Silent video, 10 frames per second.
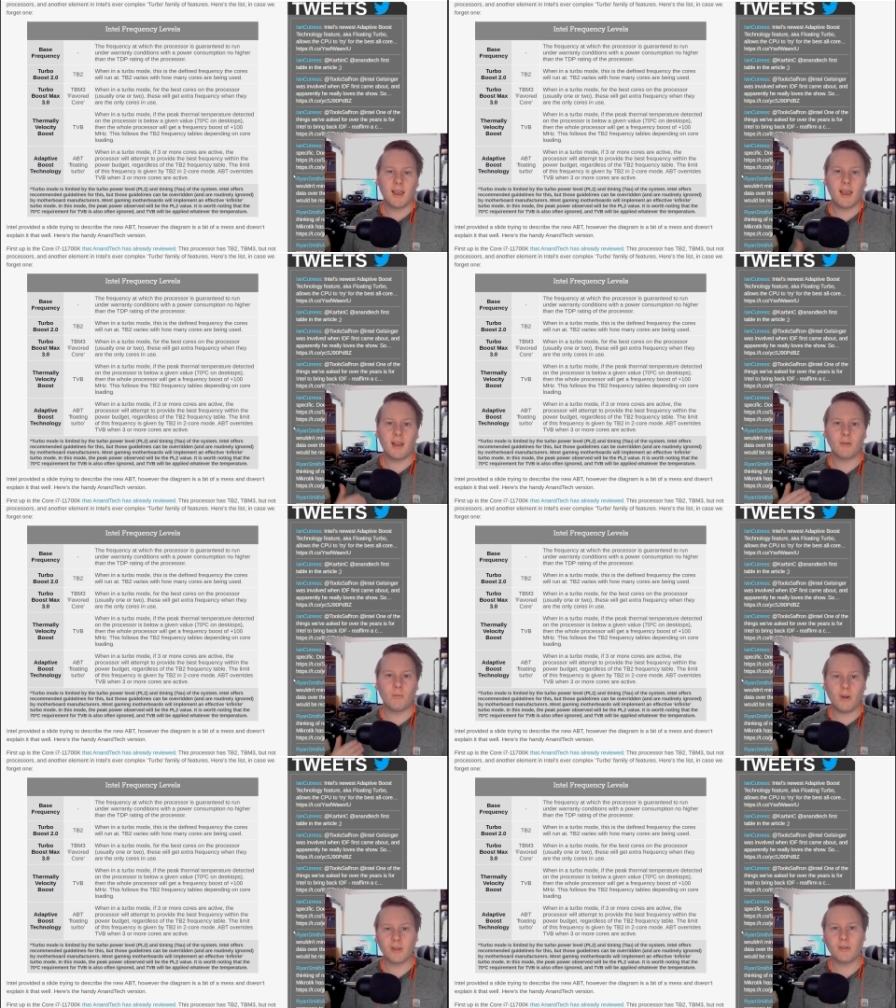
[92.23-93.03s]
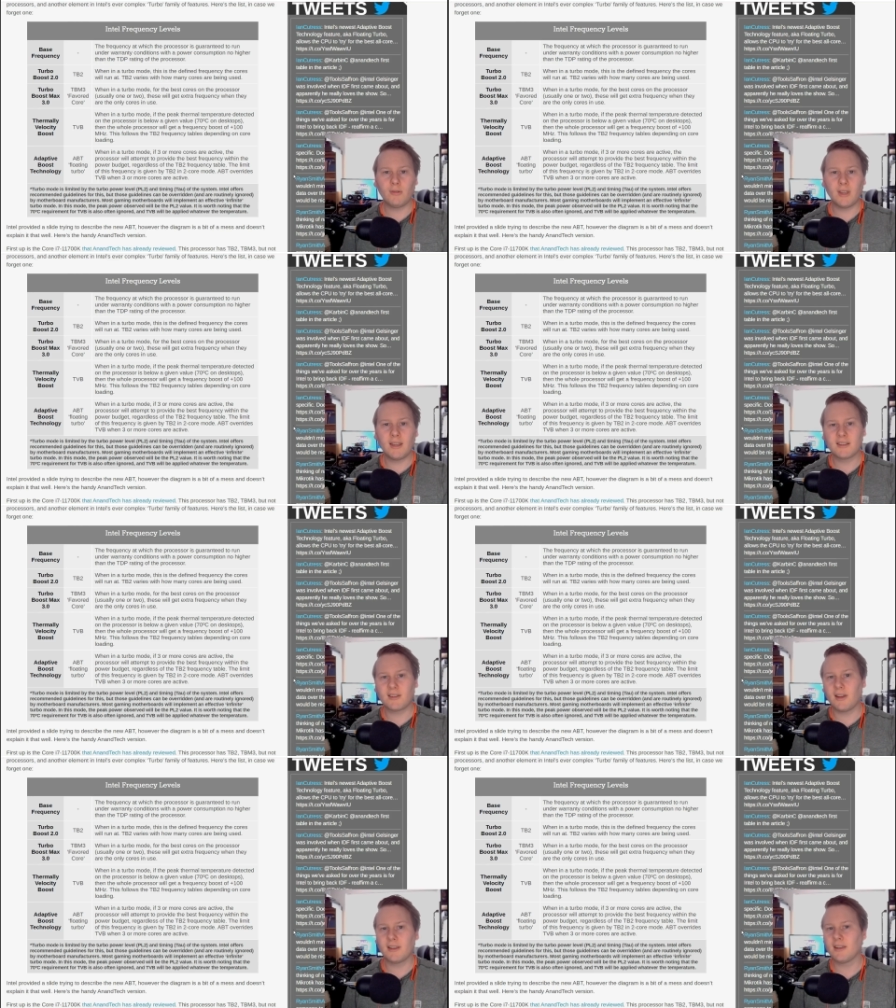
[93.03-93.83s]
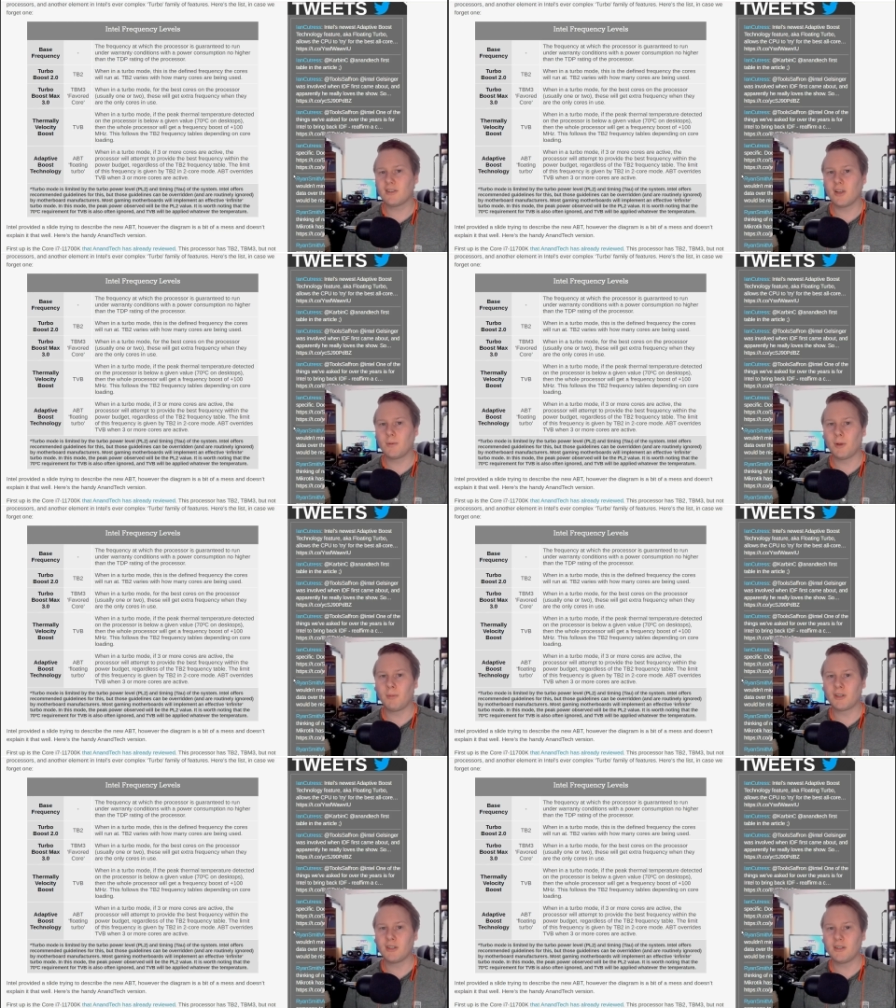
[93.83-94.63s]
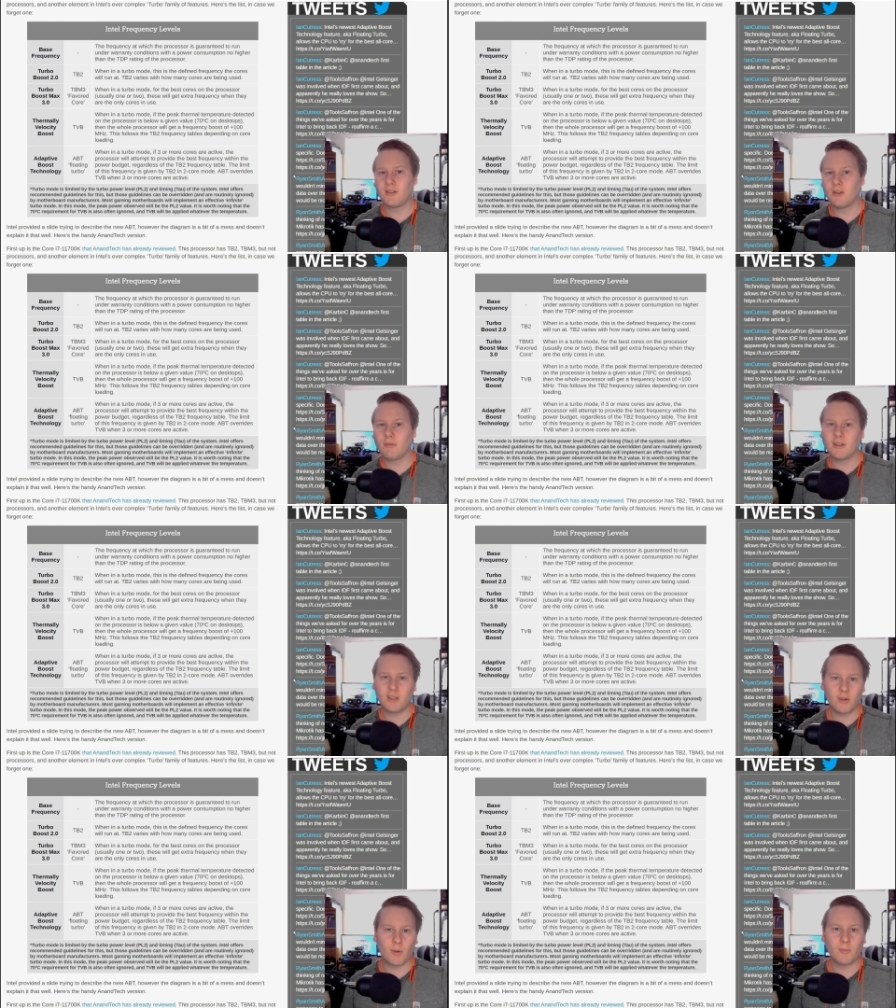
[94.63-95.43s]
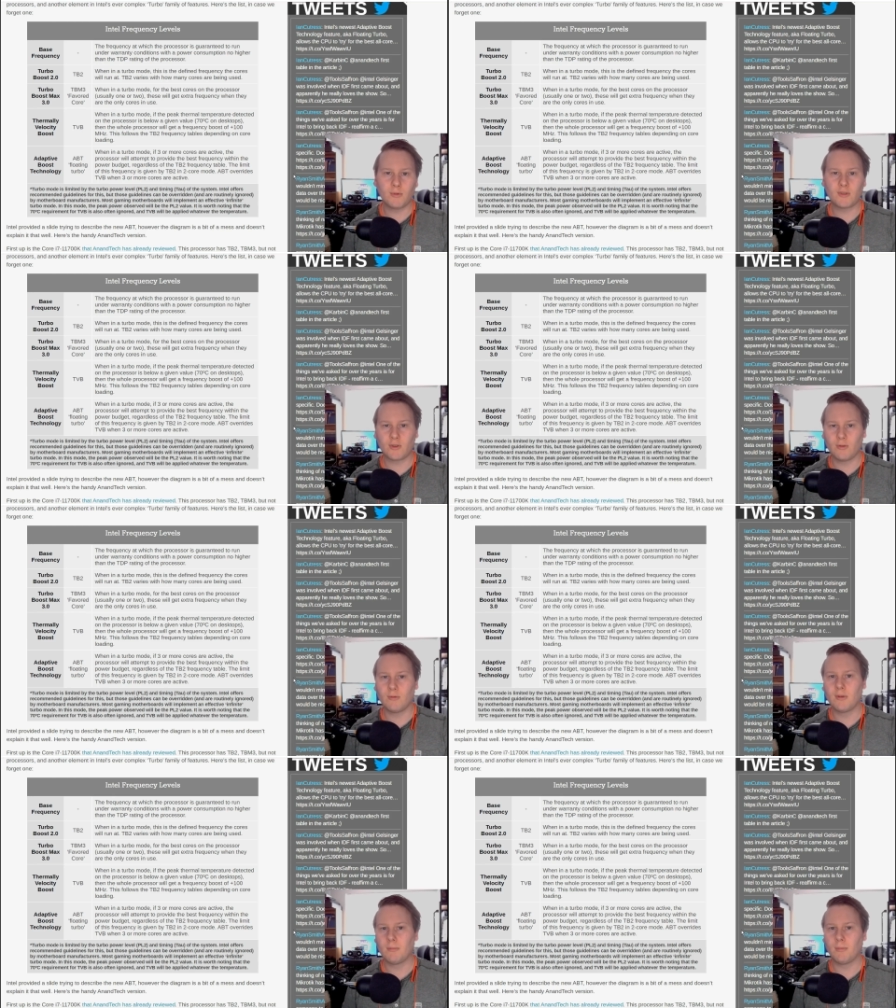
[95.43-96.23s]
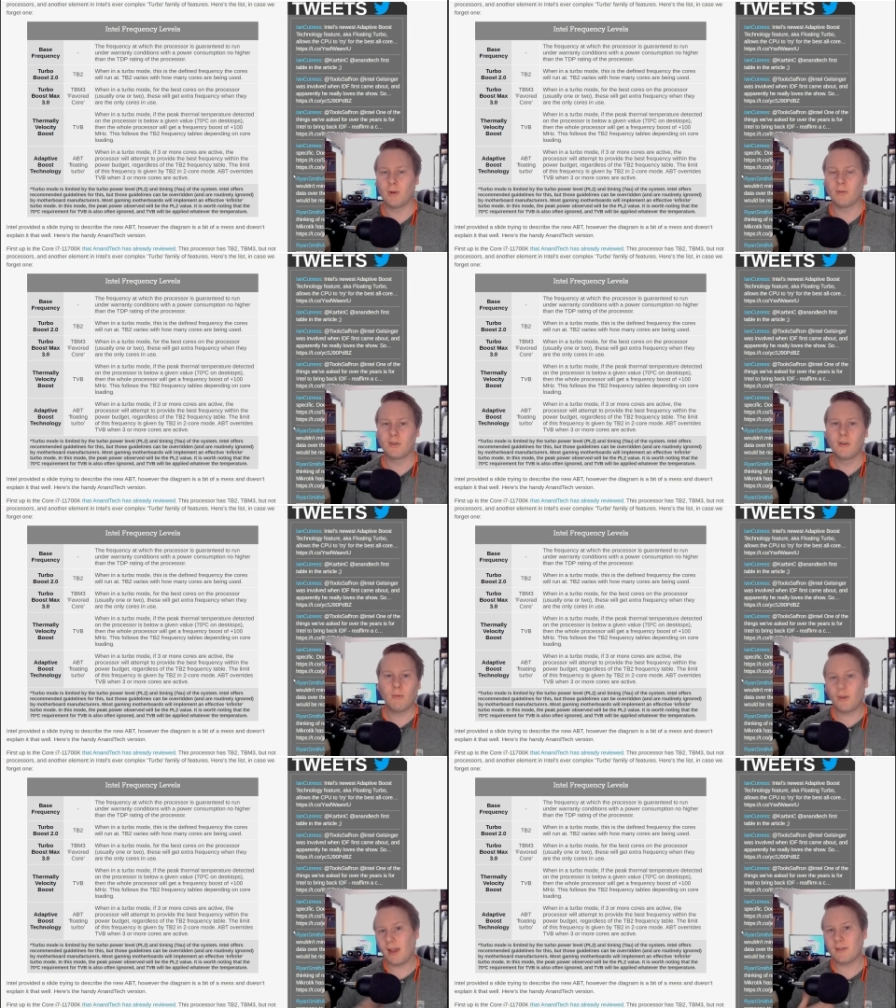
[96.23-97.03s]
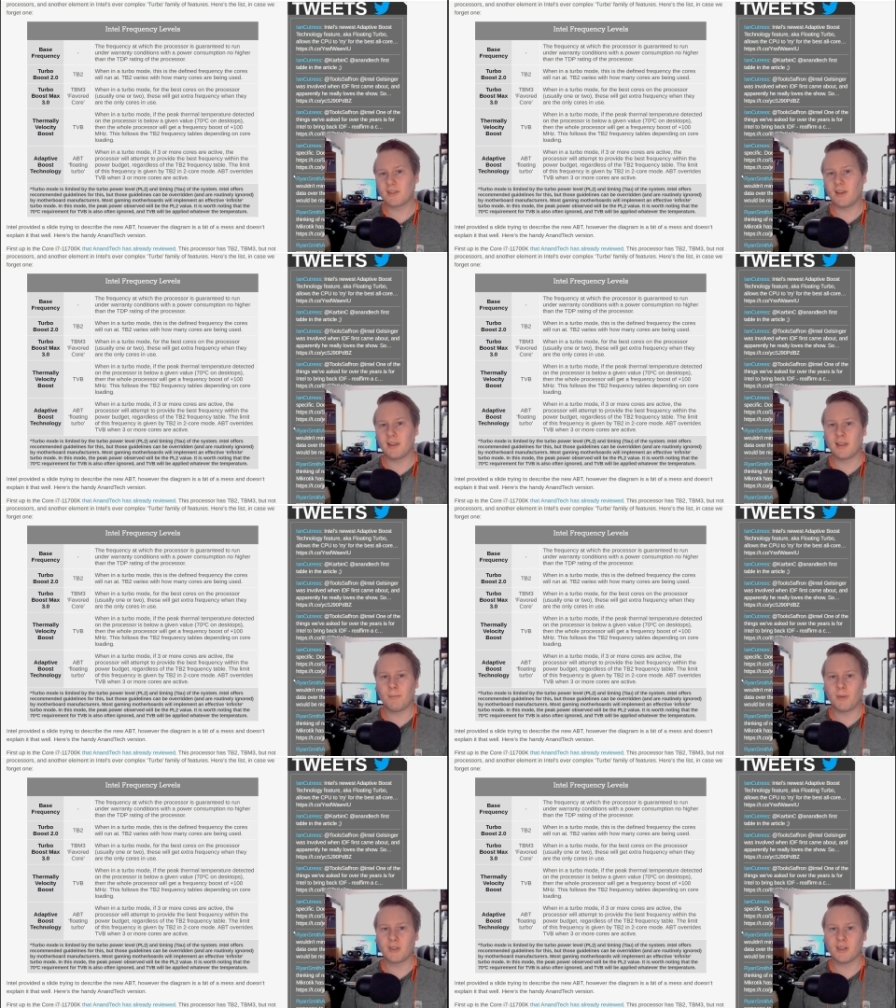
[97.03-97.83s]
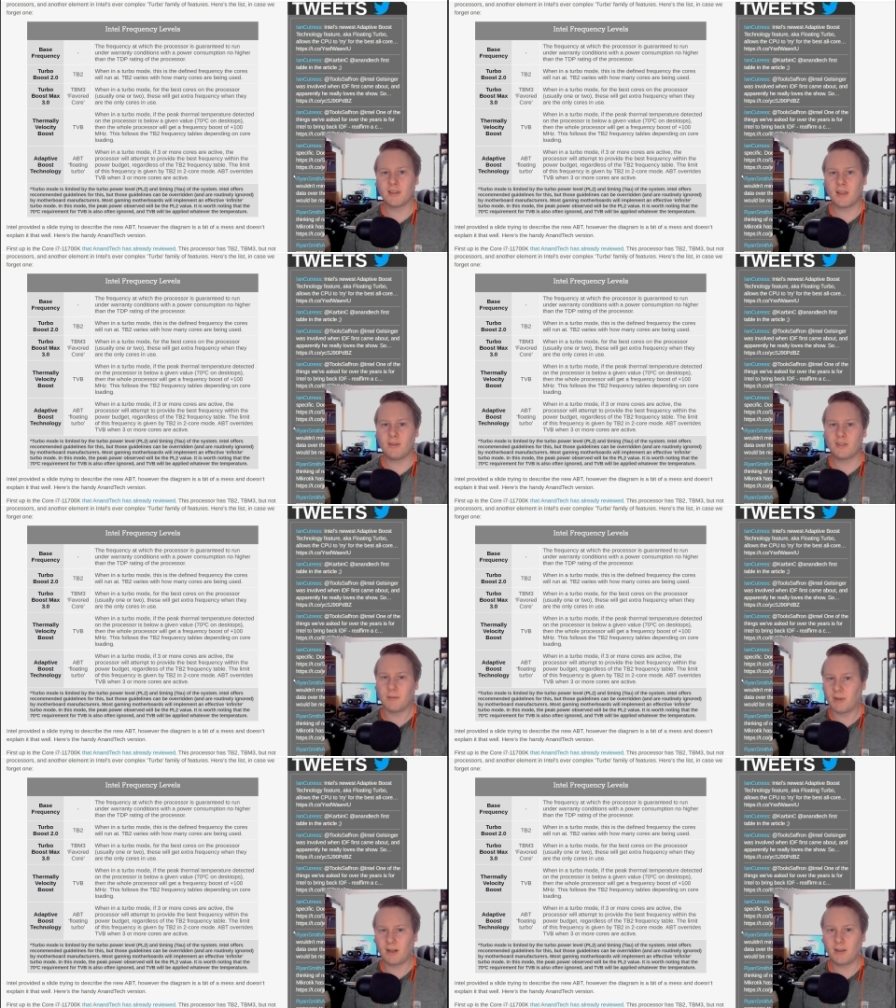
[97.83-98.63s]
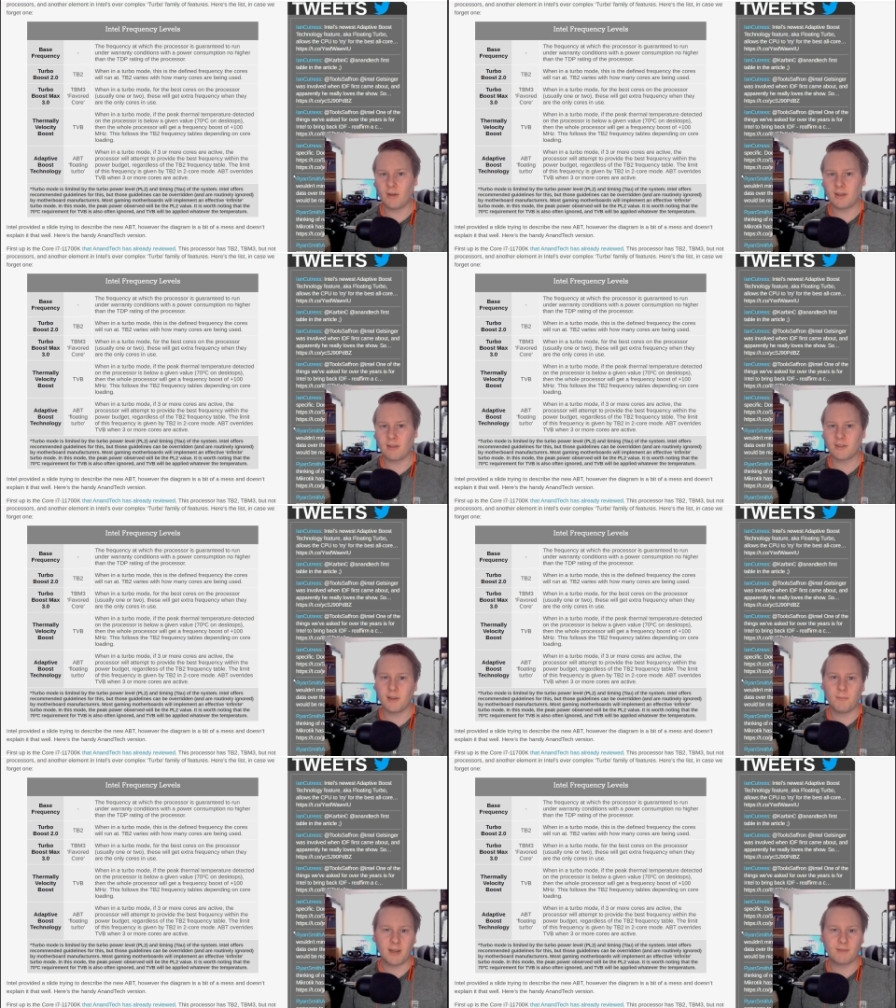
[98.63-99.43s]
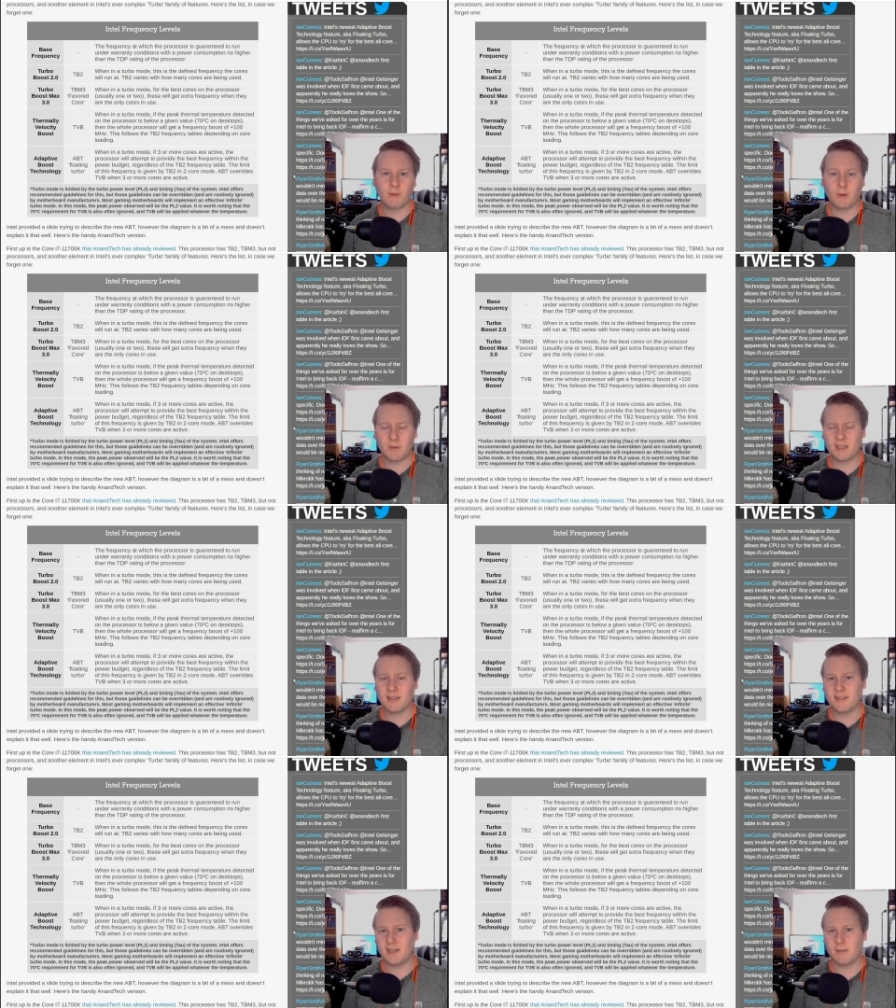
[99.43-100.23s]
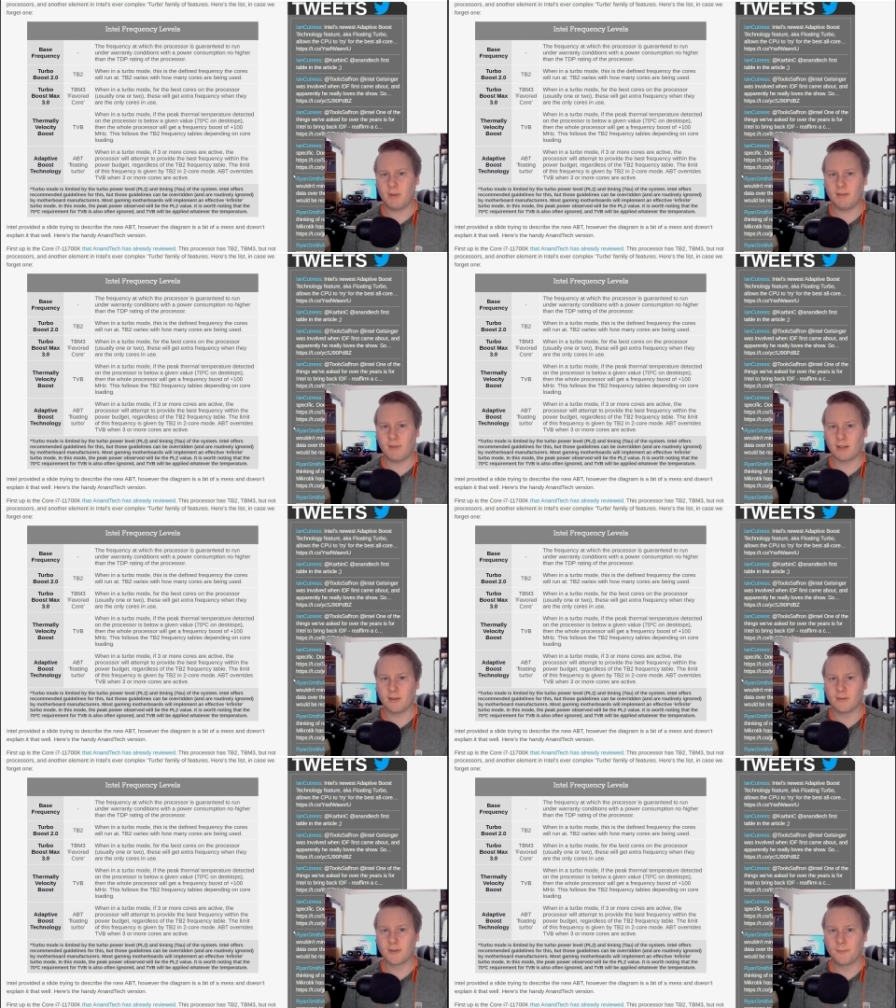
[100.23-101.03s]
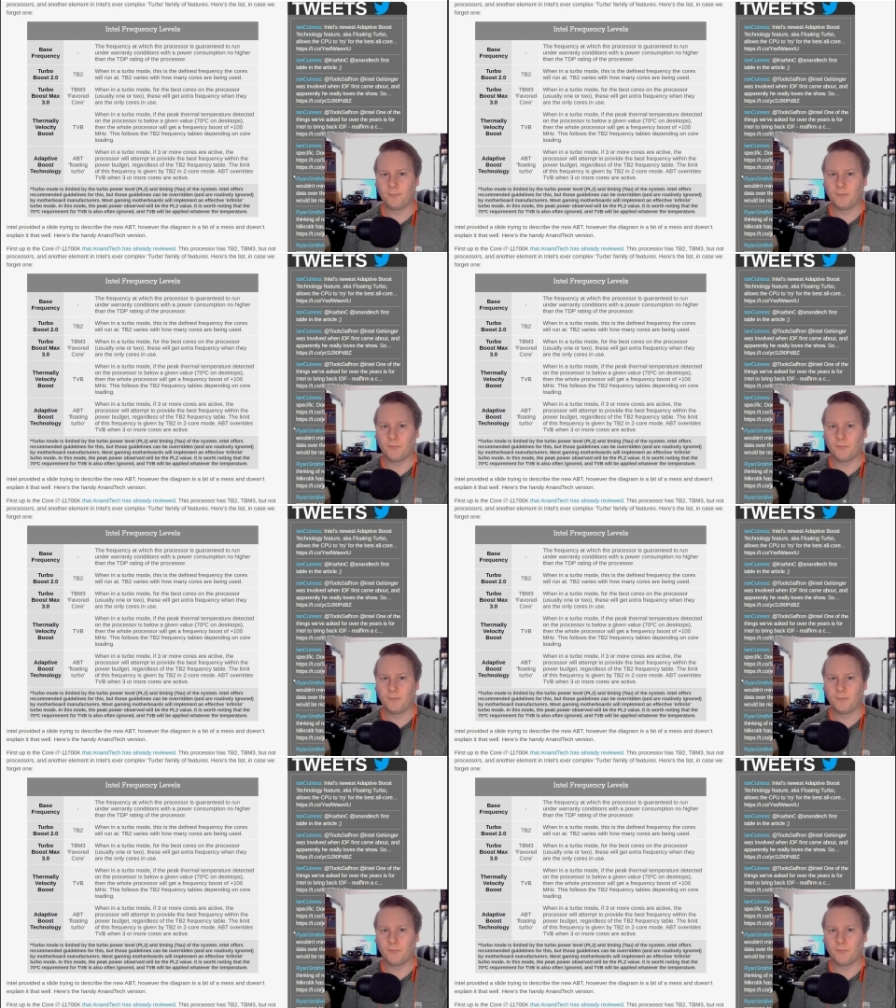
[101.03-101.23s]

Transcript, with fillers: And while you're inside that turbo budget, you're in Turbo Boost two mode. When you're outside that budget, then you typically go down to base frequency and T D P values.